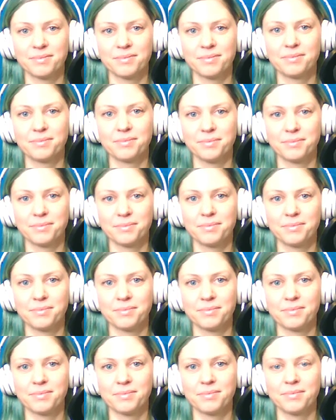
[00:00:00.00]

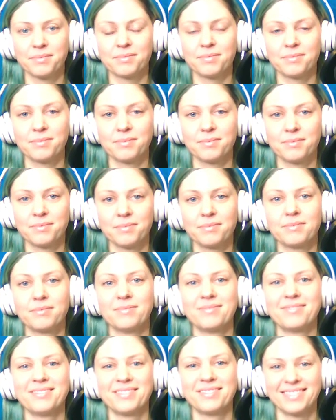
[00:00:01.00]

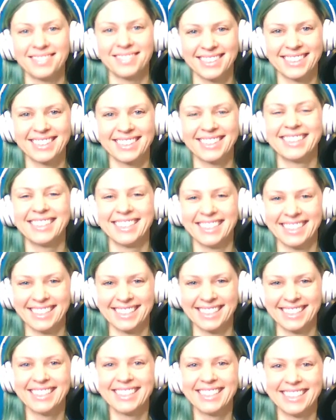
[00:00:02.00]

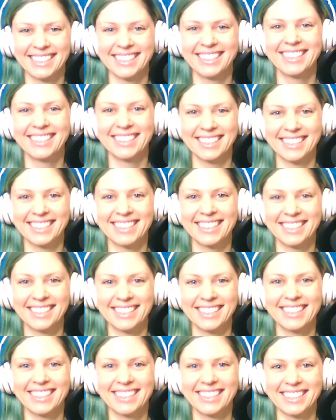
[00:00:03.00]

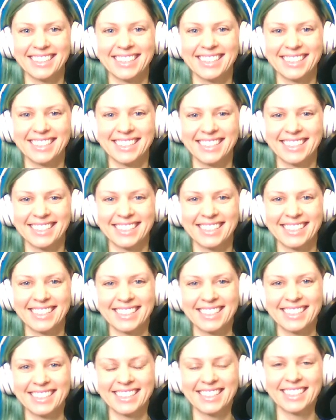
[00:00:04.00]

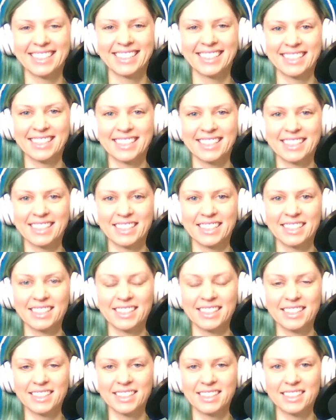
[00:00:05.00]

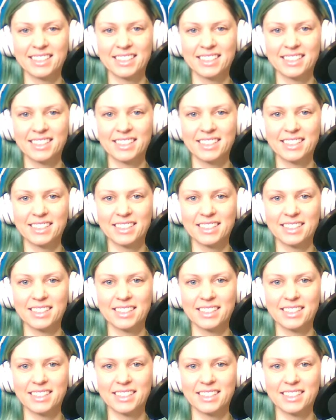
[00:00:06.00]
This person isn't speaking.